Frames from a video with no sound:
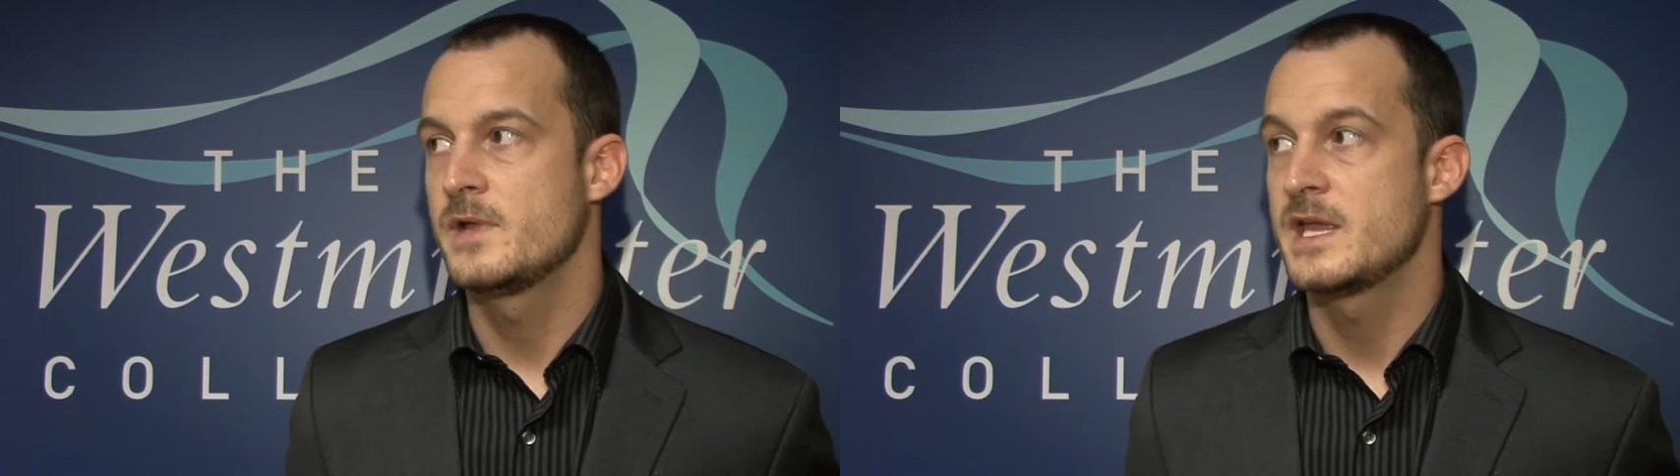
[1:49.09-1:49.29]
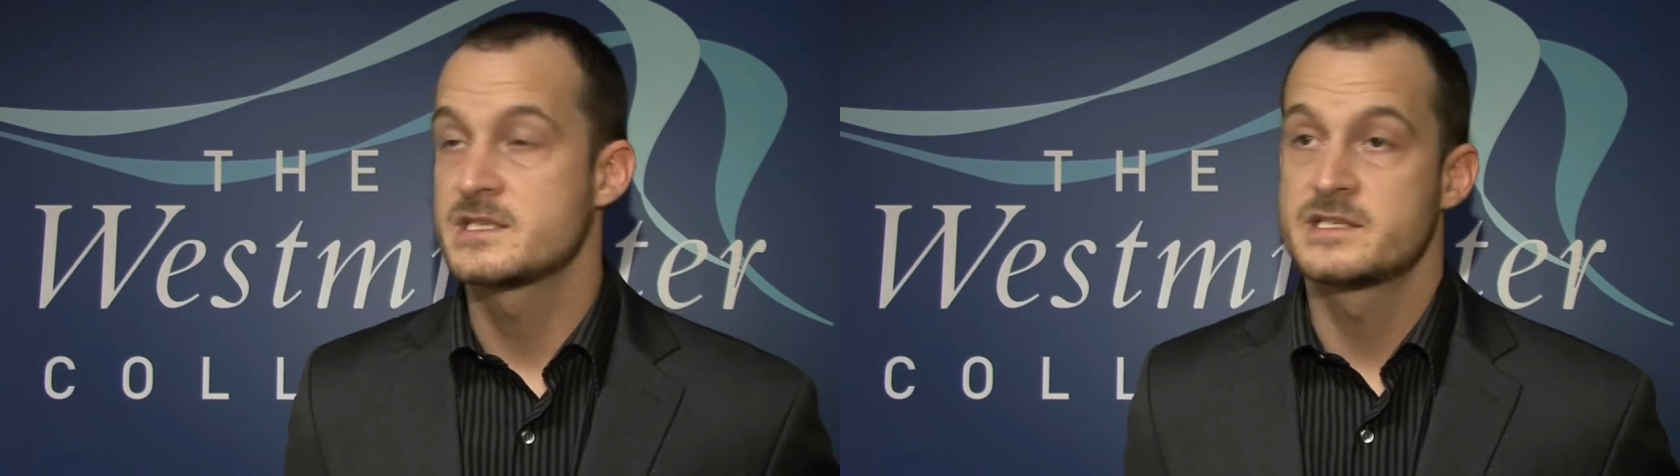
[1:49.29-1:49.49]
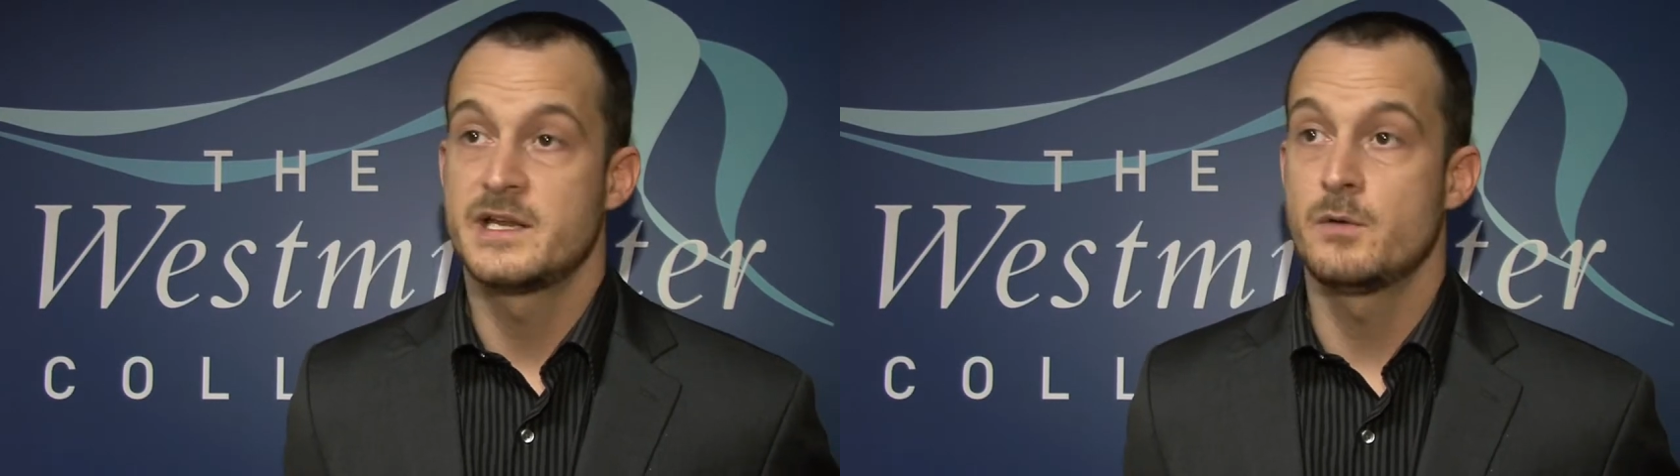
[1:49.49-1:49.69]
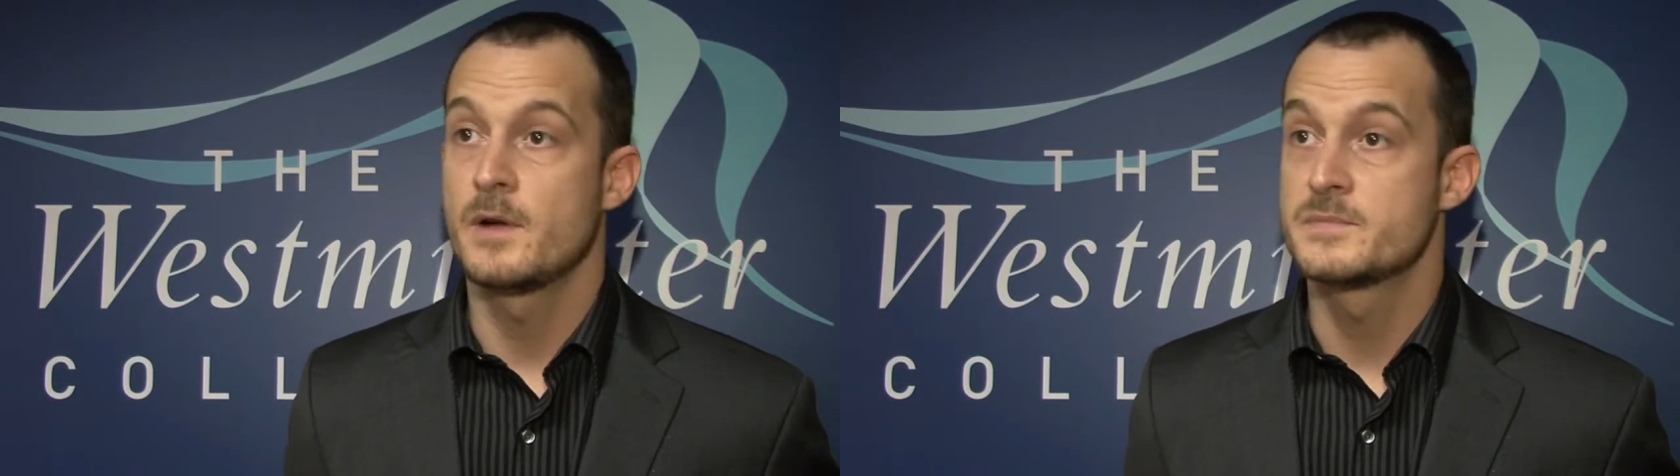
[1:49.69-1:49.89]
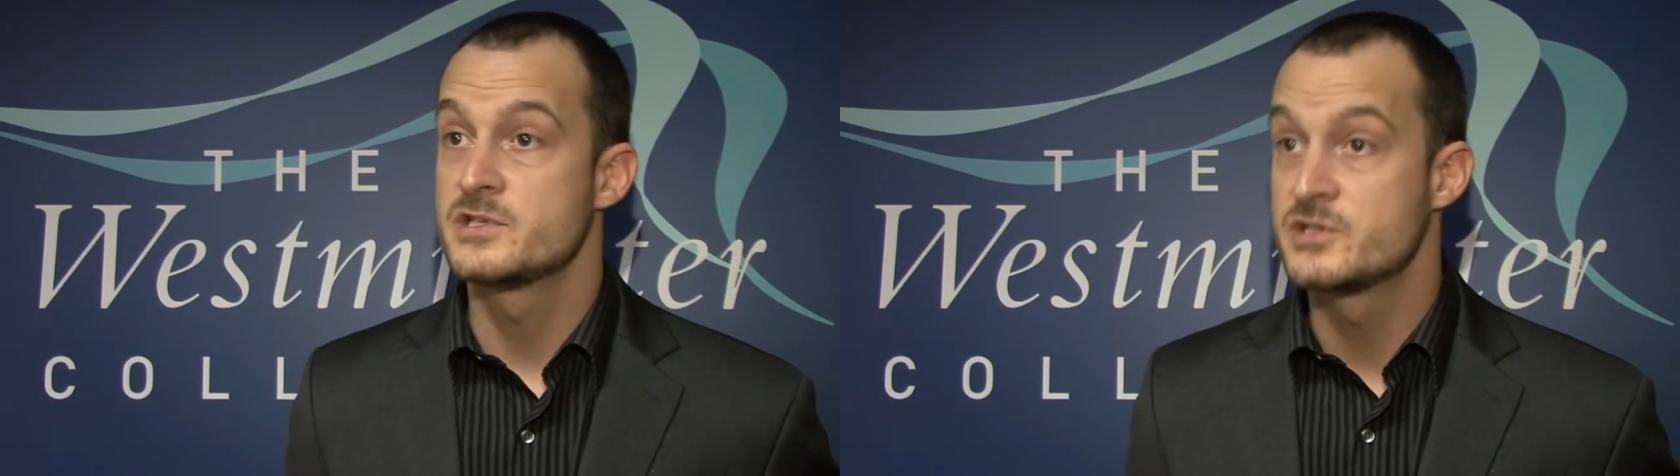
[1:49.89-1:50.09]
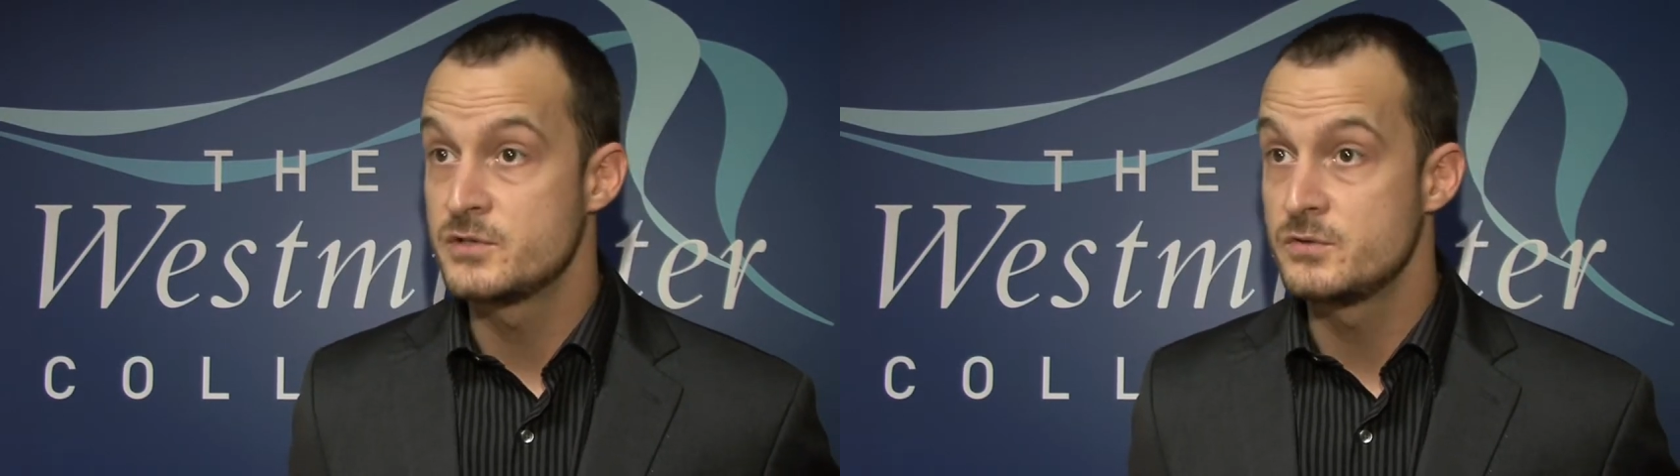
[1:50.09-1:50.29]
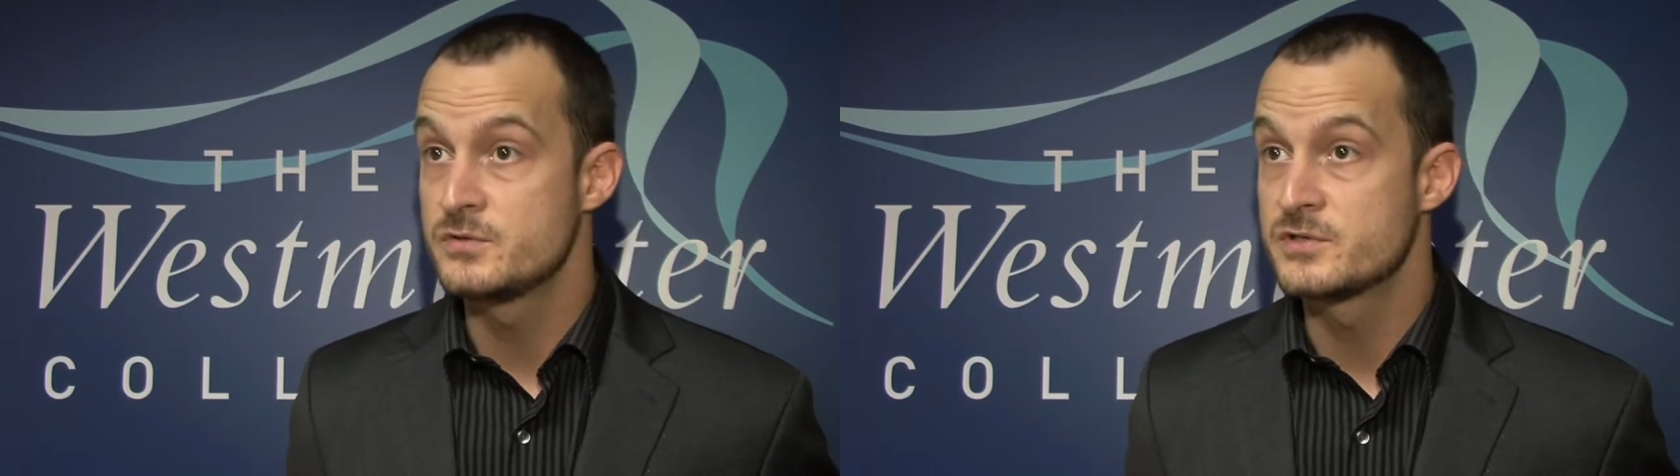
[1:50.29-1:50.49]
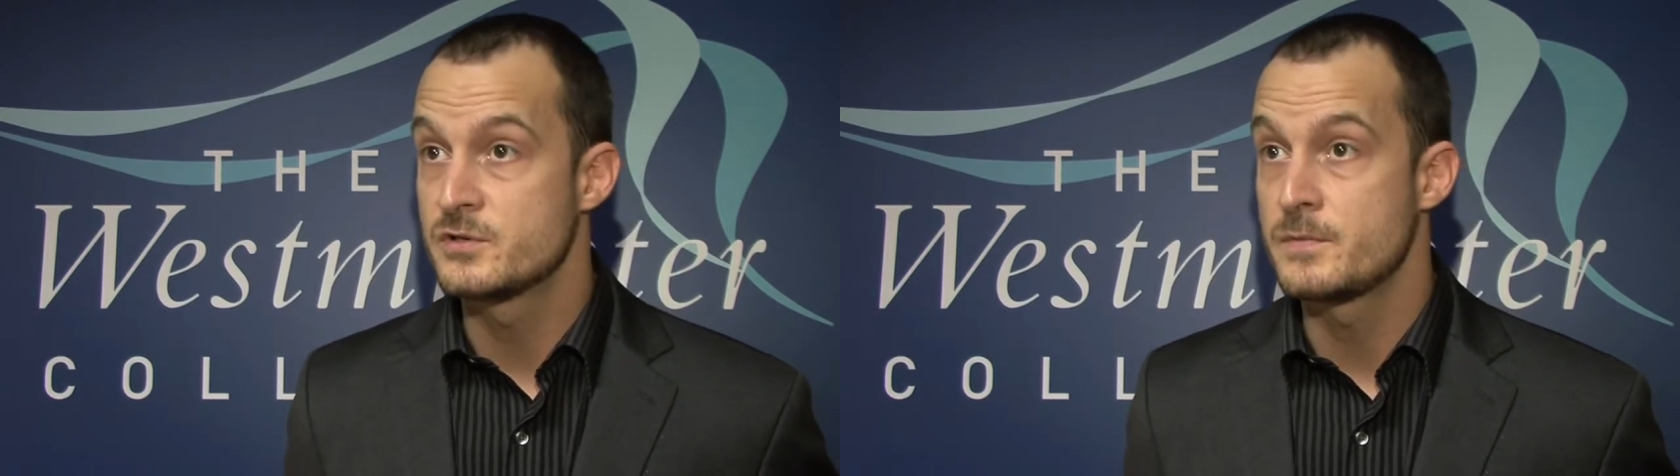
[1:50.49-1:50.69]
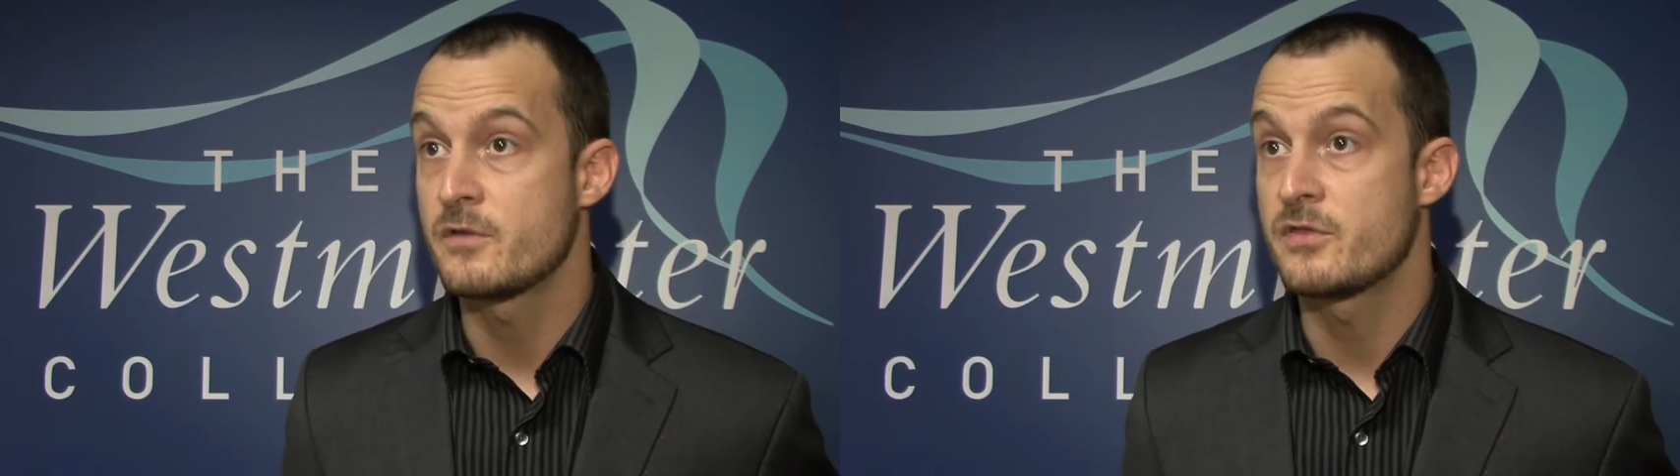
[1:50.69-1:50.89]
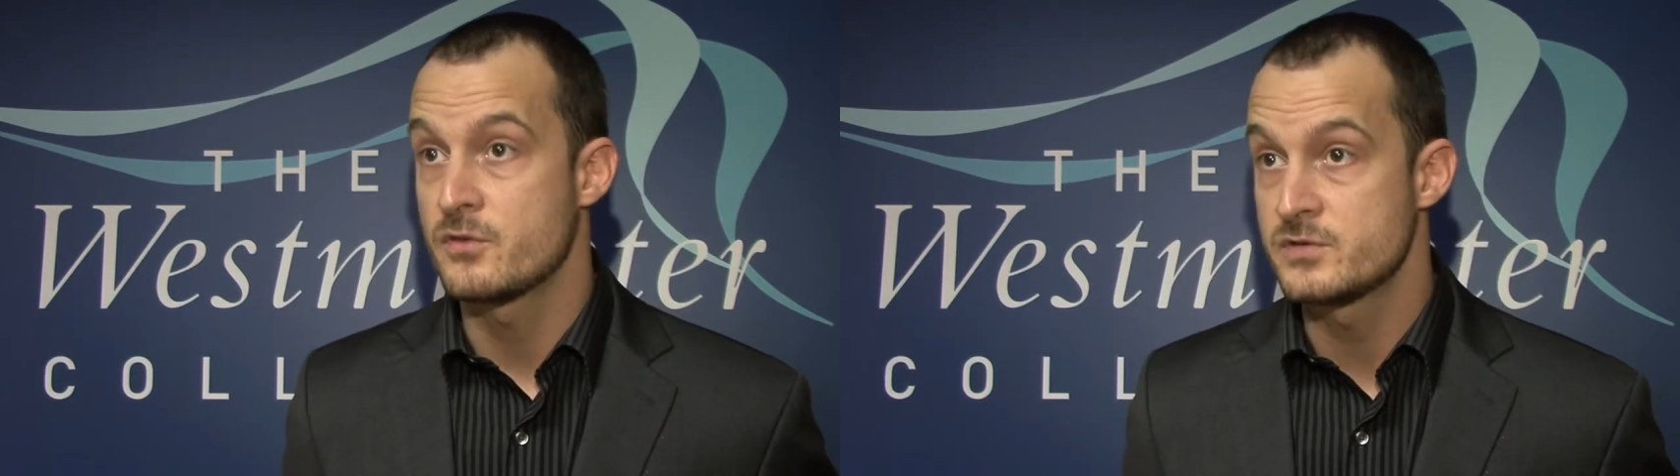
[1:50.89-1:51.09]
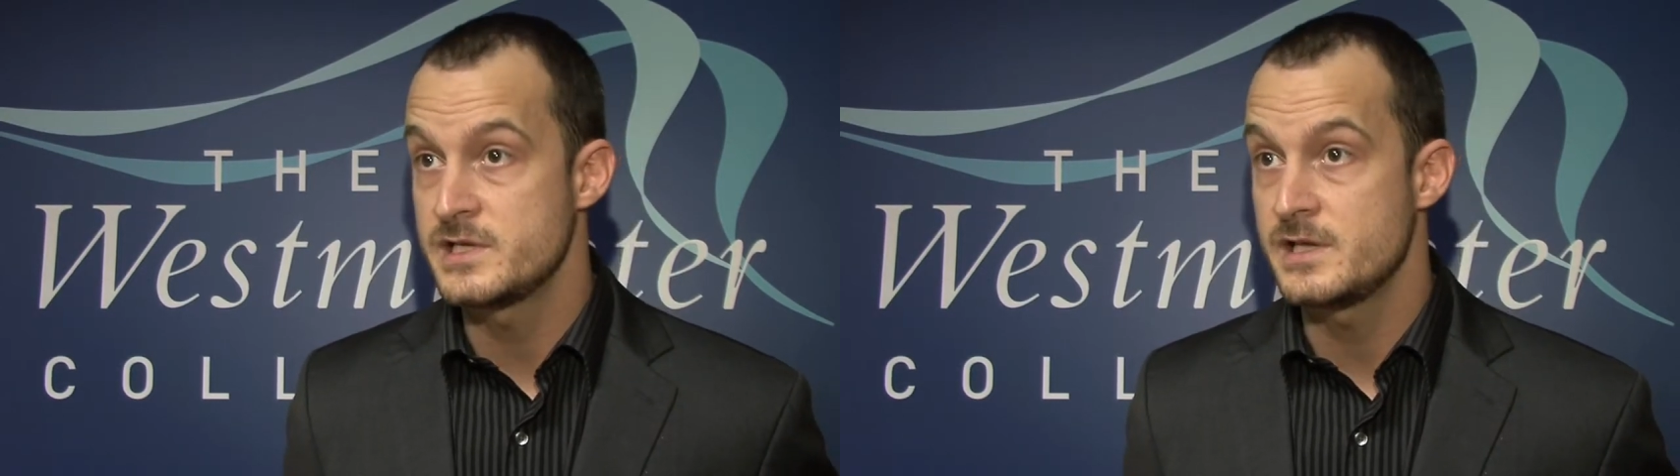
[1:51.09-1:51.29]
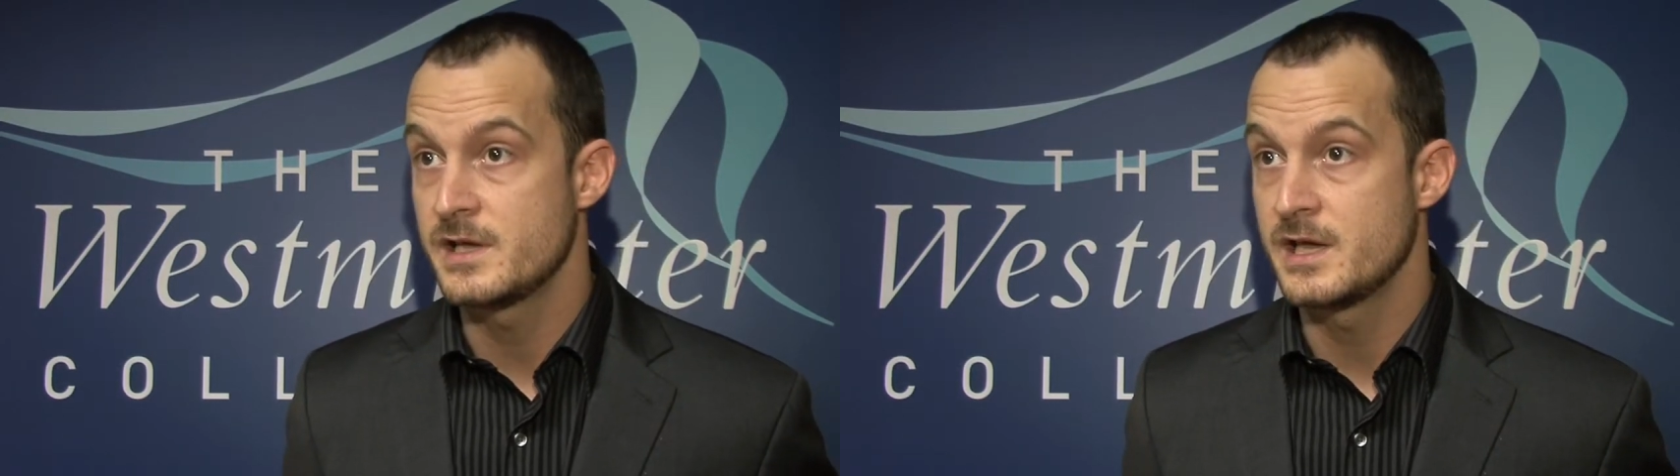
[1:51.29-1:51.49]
guests anywhere up to 2 to about 30,